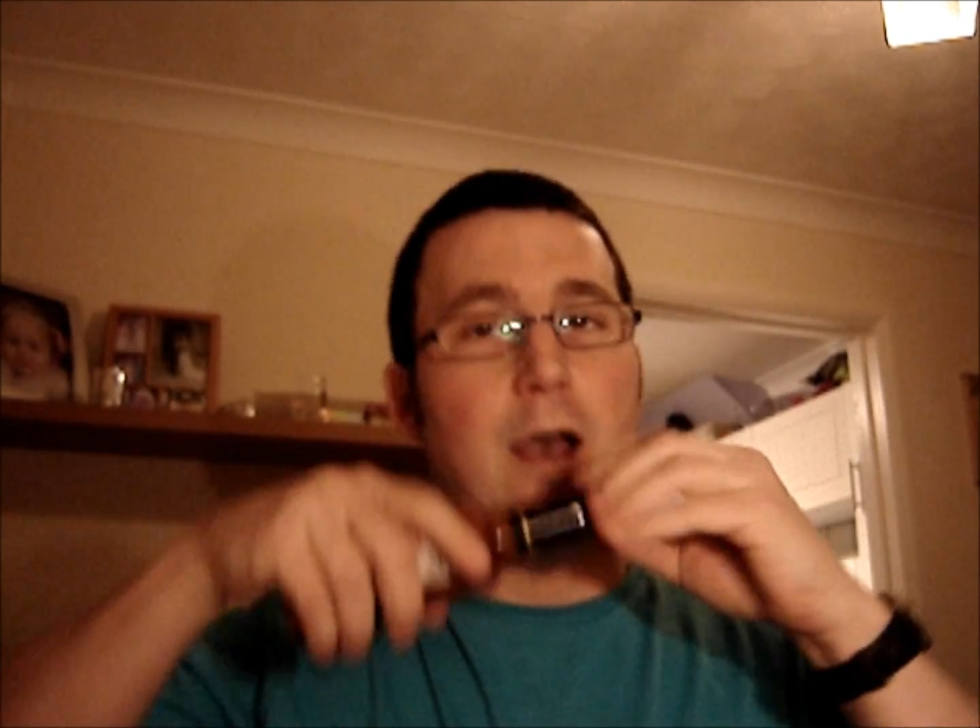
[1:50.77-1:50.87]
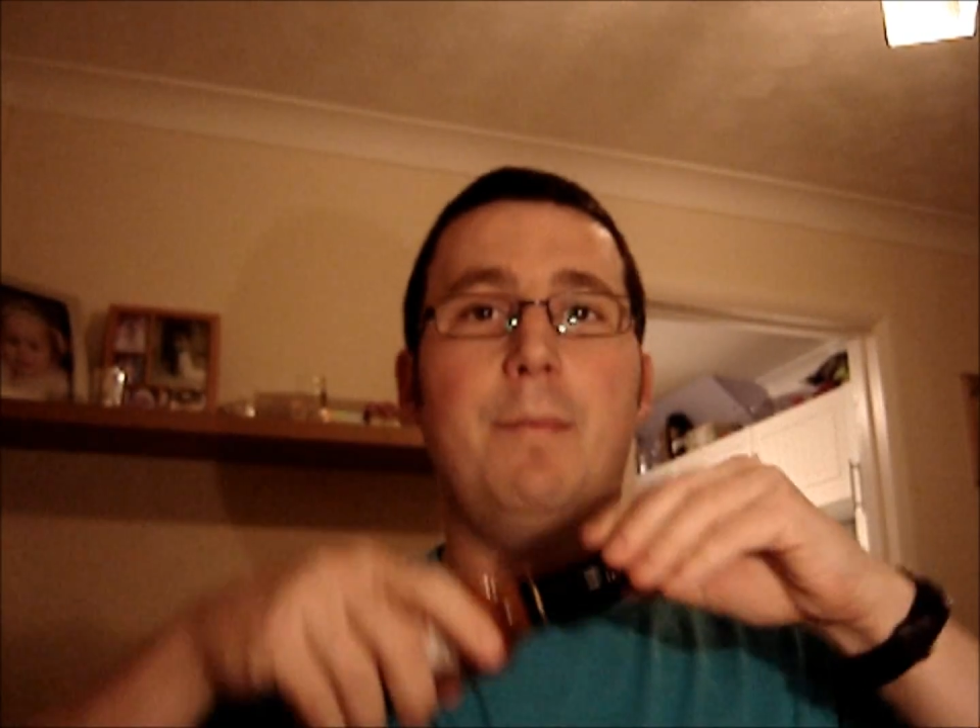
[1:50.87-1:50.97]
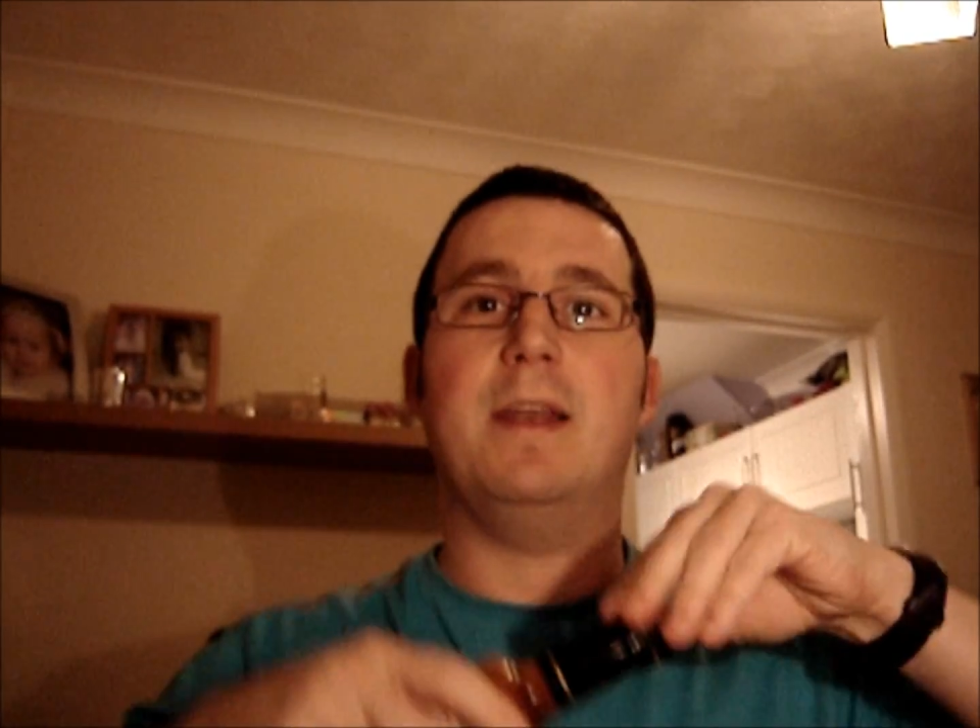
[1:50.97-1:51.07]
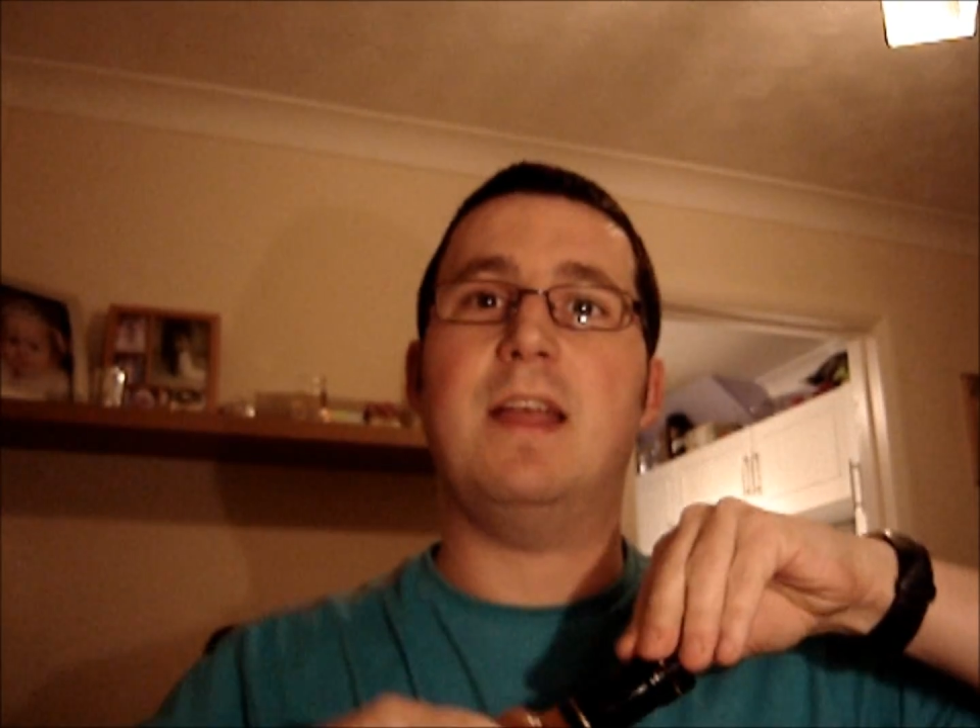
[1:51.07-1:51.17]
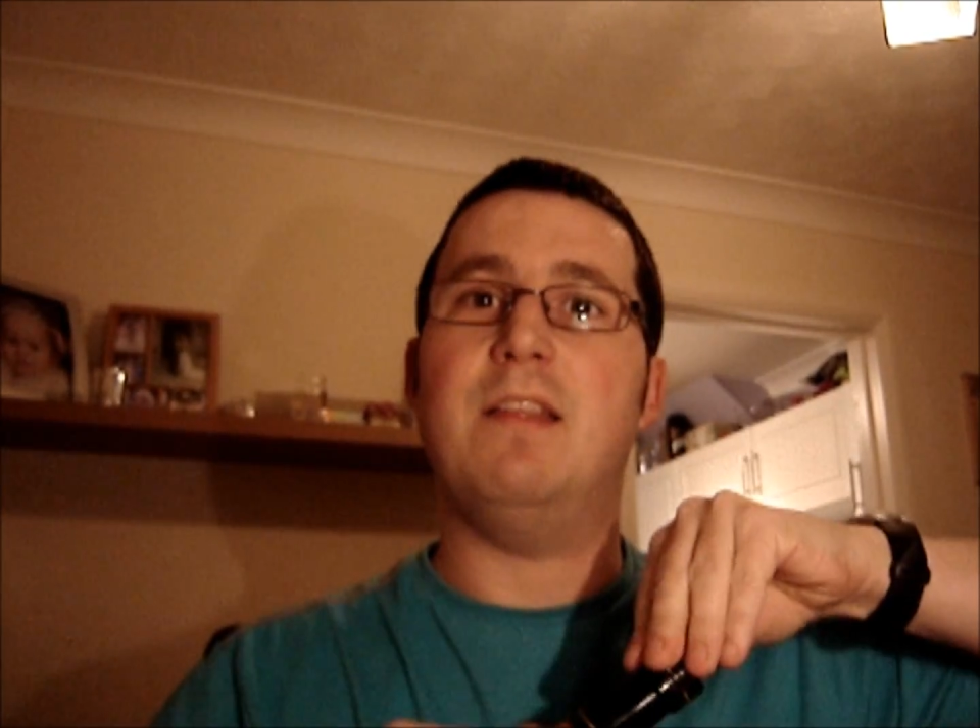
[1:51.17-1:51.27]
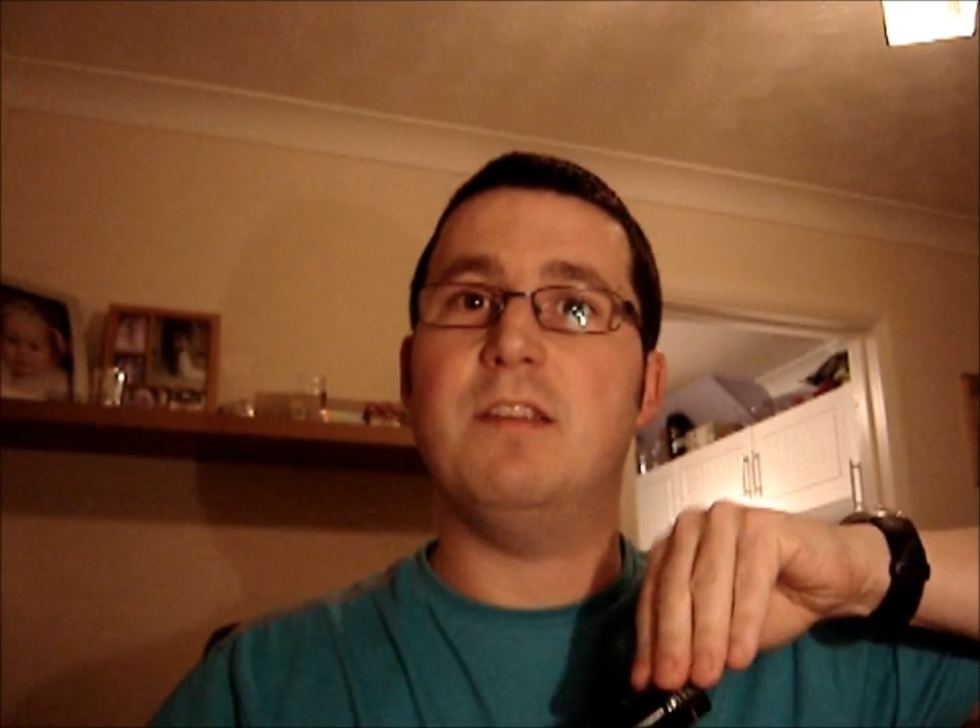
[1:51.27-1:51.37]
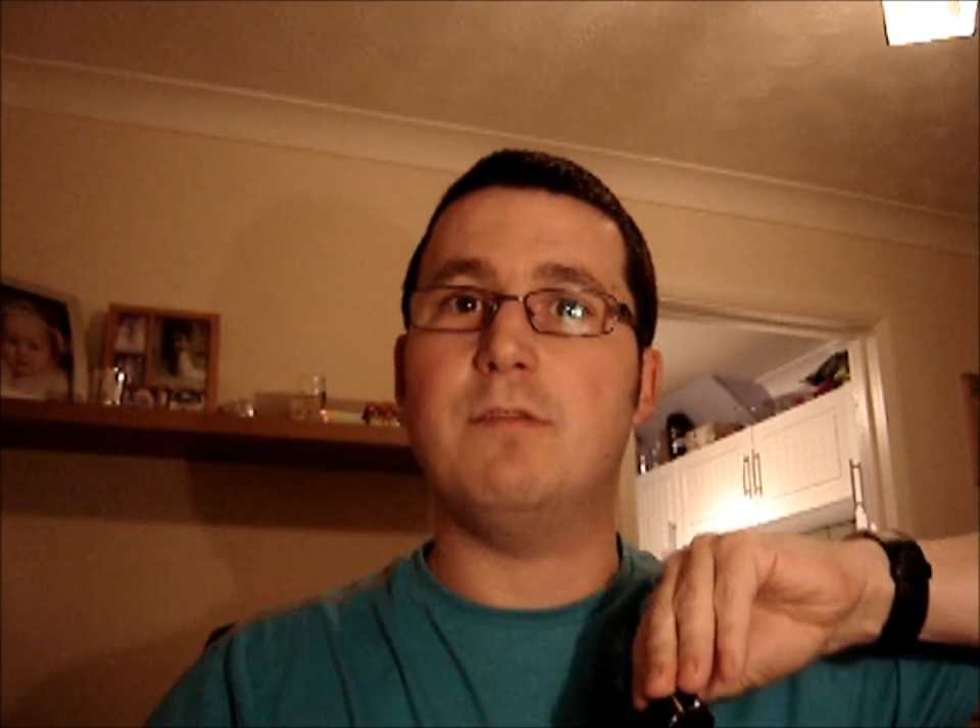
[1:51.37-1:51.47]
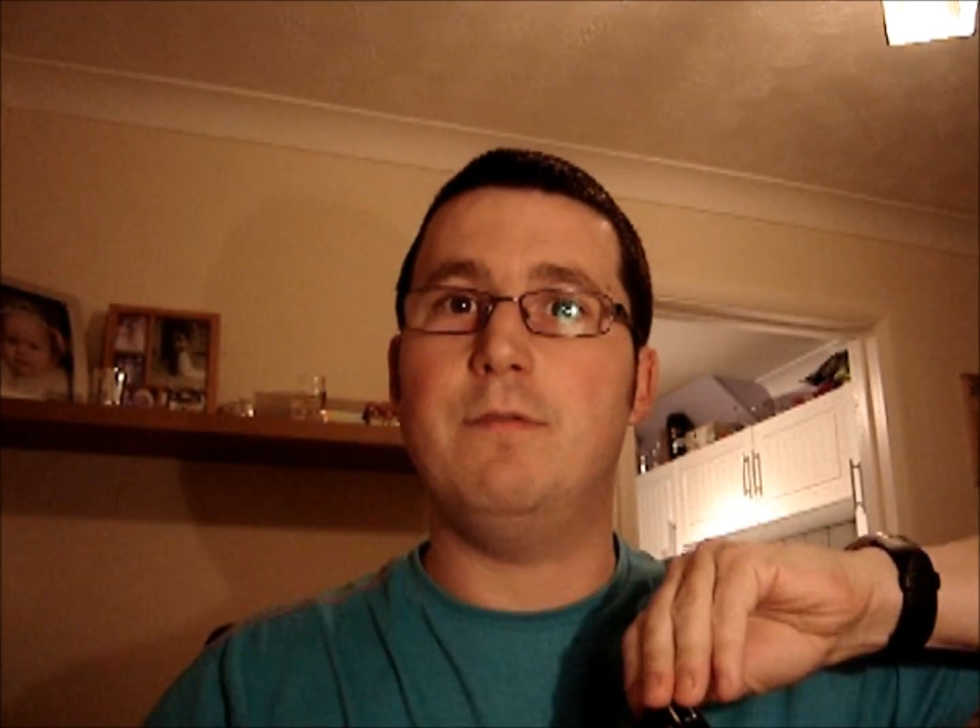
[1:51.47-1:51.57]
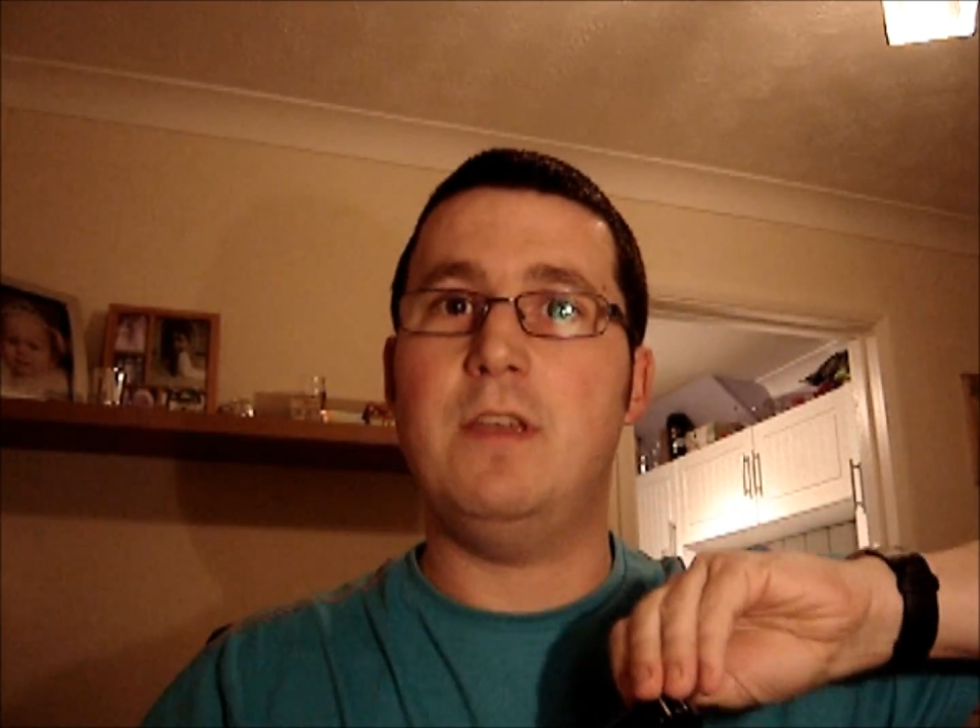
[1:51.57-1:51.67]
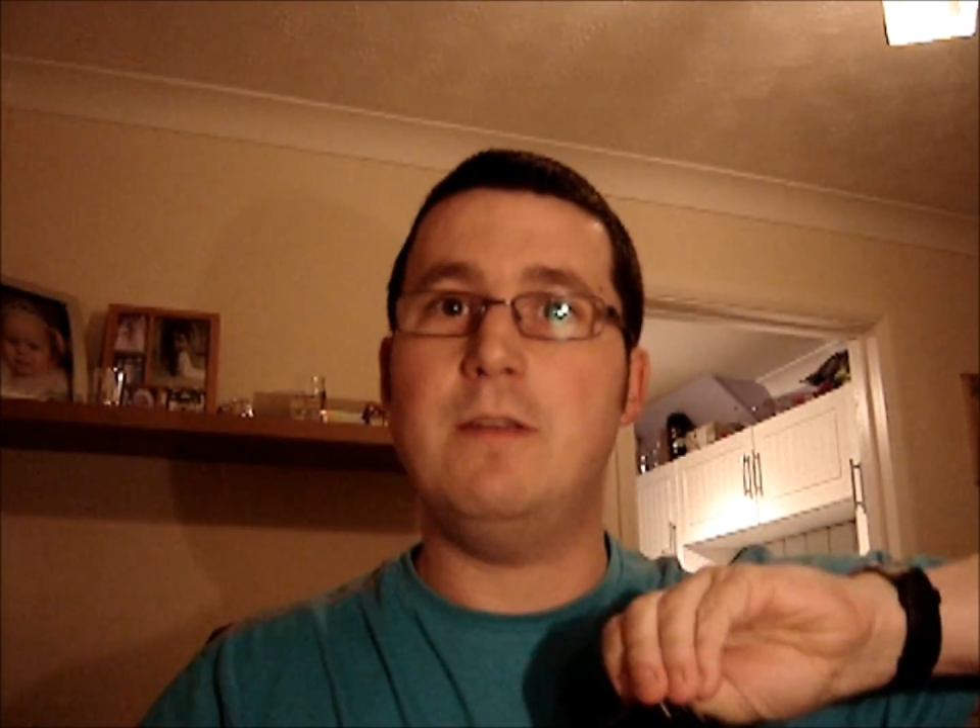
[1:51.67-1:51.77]
I better get
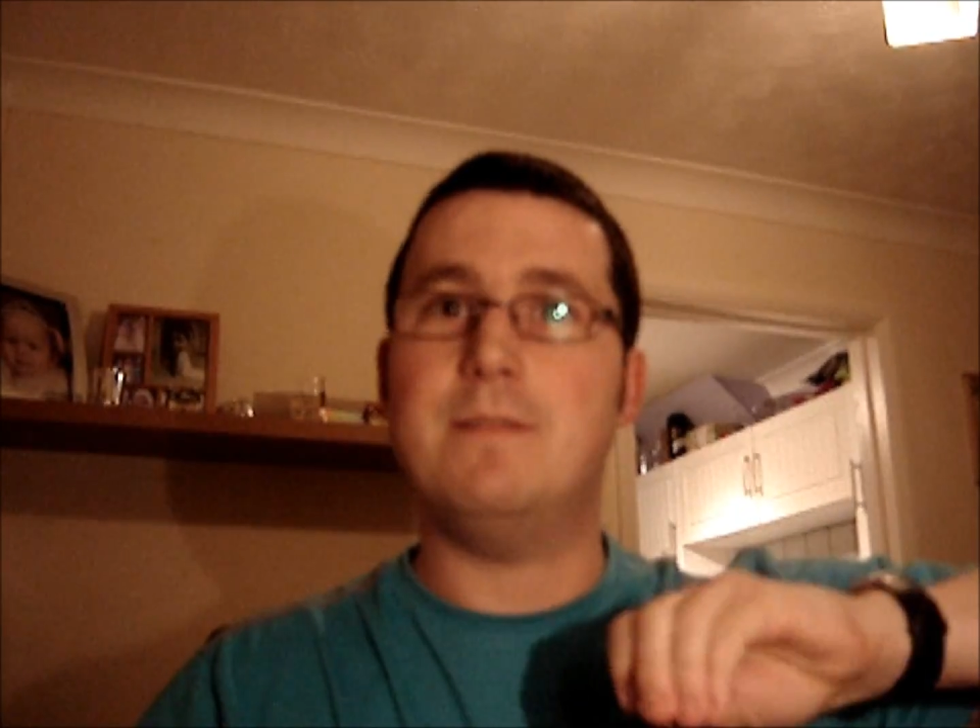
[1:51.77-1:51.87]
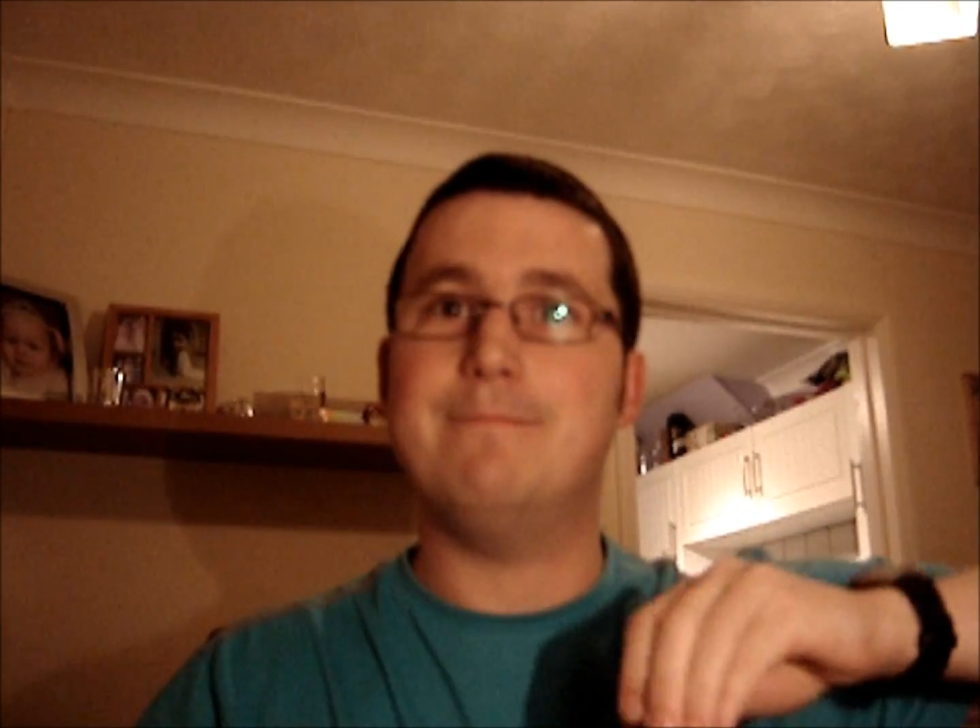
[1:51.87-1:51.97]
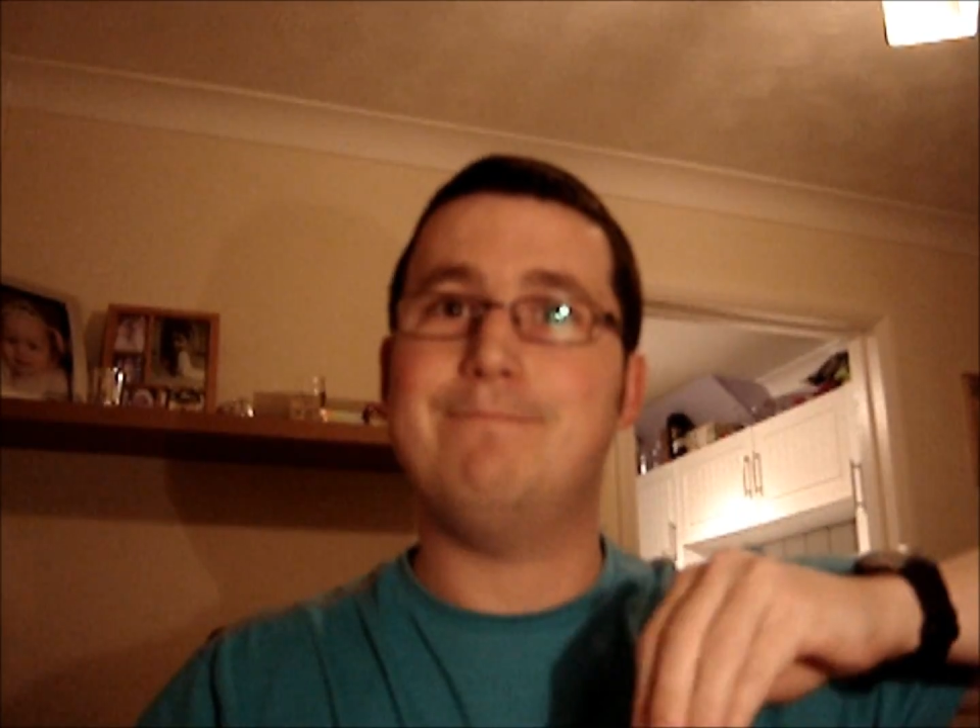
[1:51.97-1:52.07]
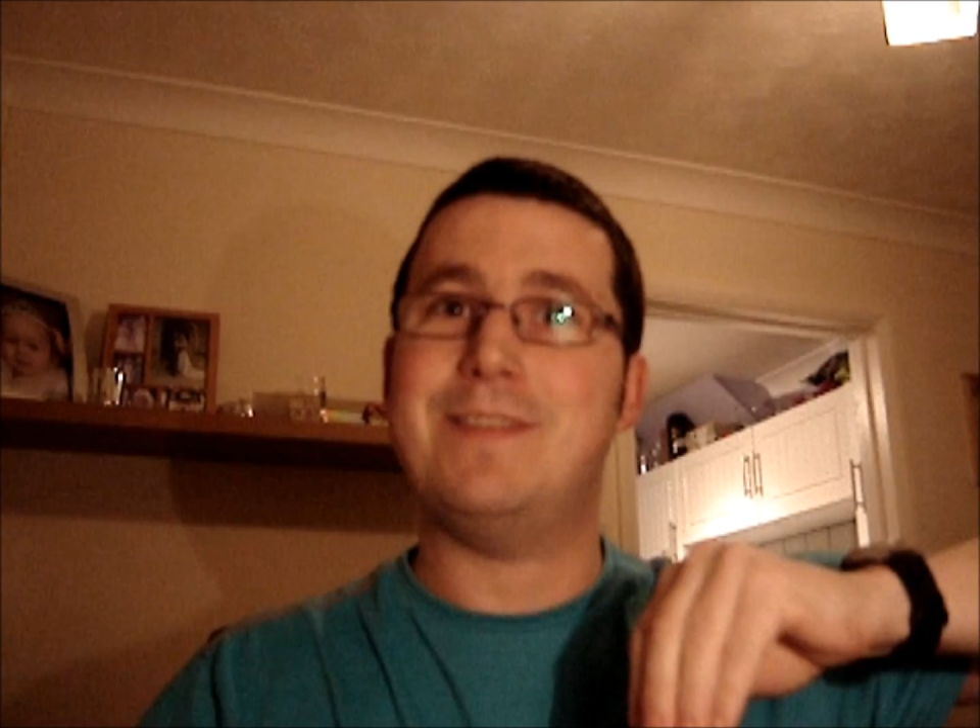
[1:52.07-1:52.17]
this reviewed